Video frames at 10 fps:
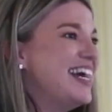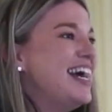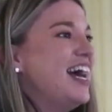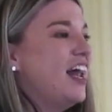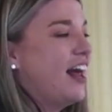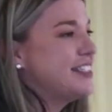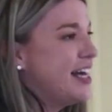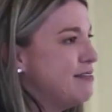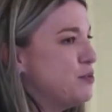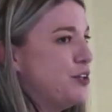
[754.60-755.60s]
A lot of
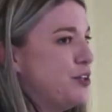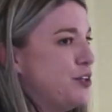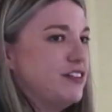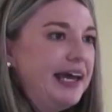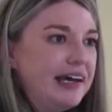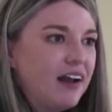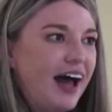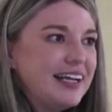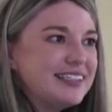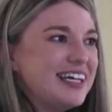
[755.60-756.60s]
times when you have to pee a
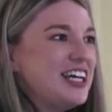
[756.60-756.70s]
lot,